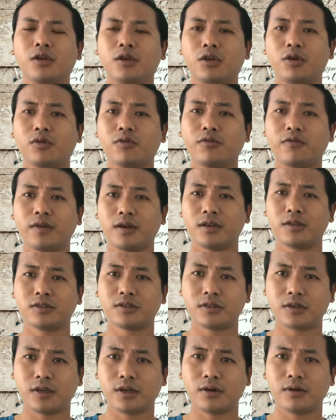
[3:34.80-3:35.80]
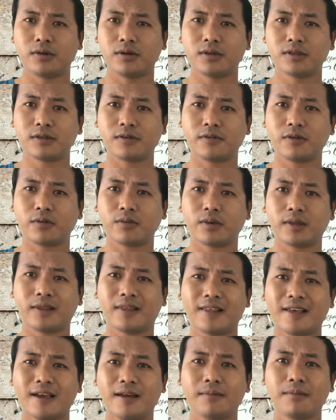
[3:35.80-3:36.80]
you fix your interview
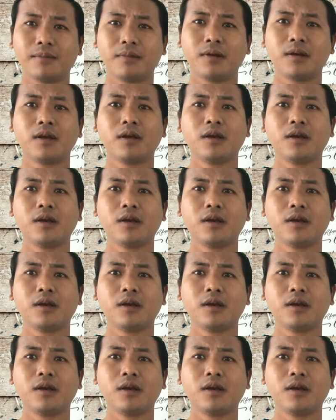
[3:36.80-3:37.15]
with them.